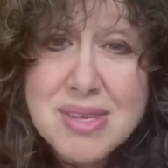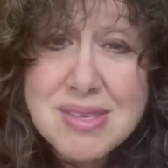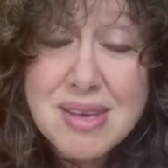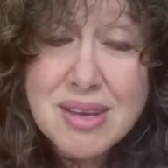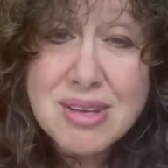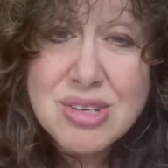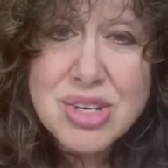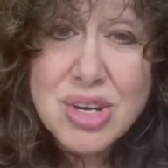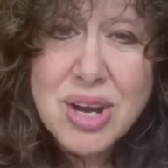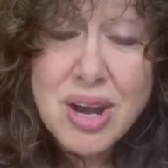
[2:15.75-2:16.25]

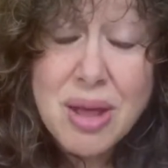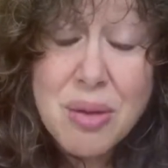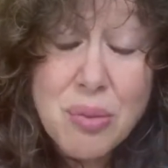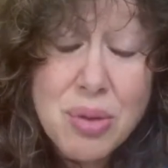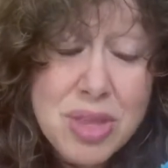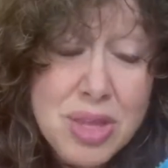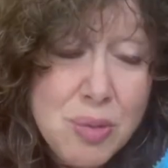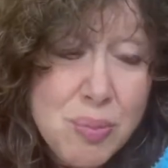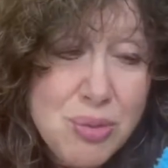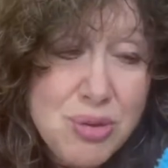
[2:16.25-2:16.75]
section and I
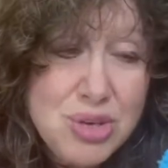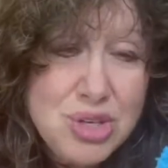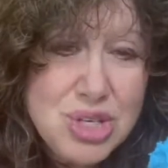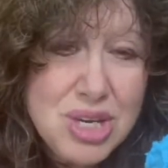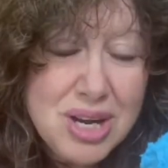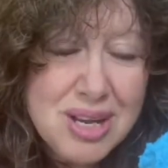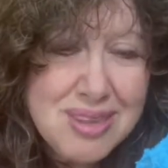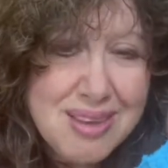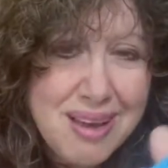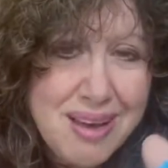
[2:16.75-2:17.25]
really
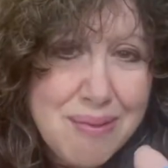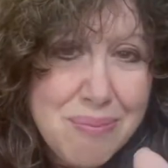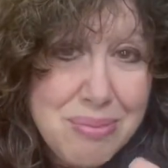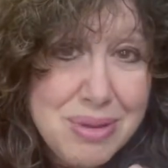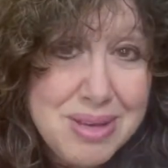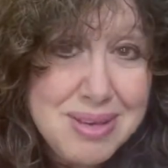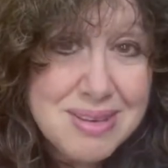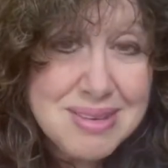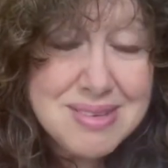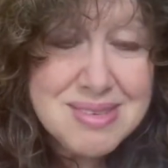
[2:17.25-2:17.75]
appreciated that
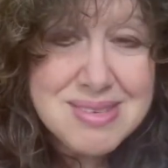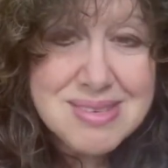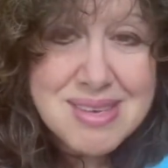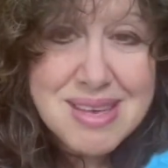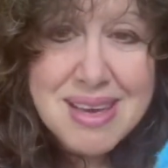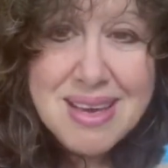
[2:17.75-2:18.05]
because